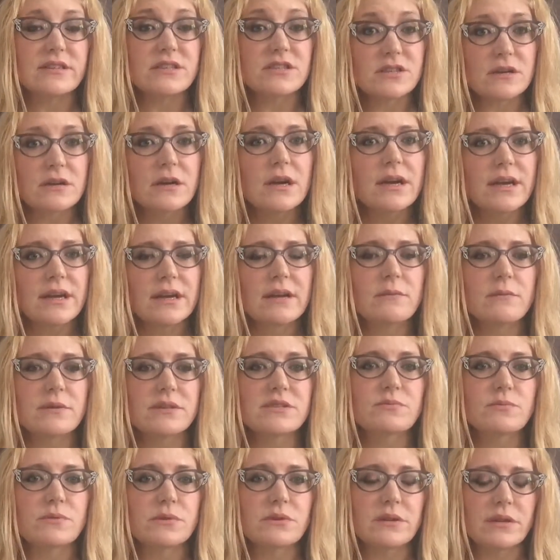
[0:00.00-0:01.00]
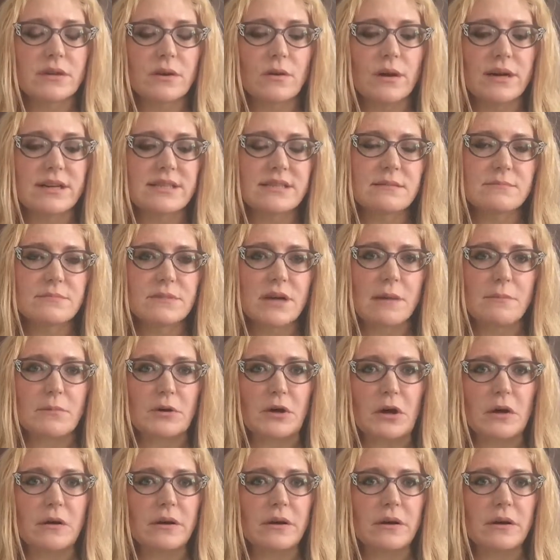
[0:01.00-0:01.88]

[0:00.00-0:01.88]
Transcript: So it was really quite some time ago,